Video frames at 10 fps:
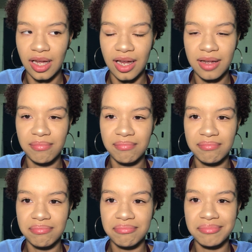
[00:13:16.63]
Like,
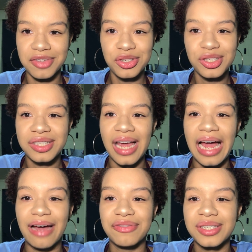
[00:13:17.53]
you just
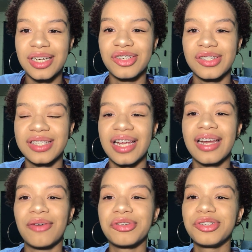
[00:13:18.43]
have to
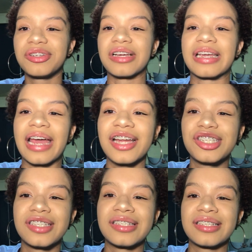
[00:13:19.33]
understand. I want you to
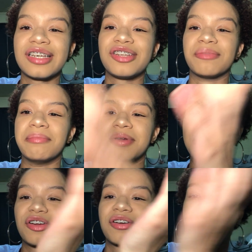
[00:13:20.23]
catch this in
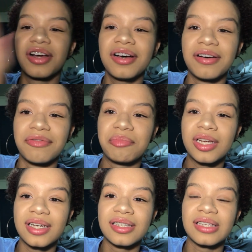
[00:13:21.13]
your glove,
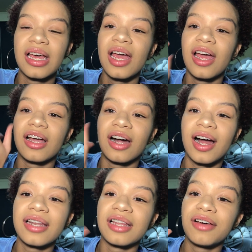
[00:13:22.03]
because
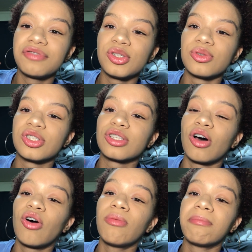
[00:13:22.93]
God loves you
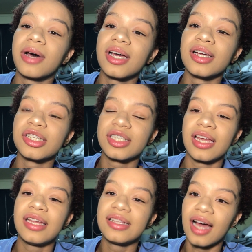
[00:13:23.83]
so much
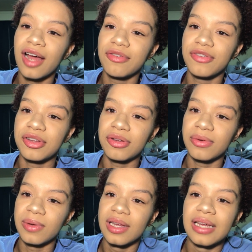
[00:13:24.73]
that he died for you.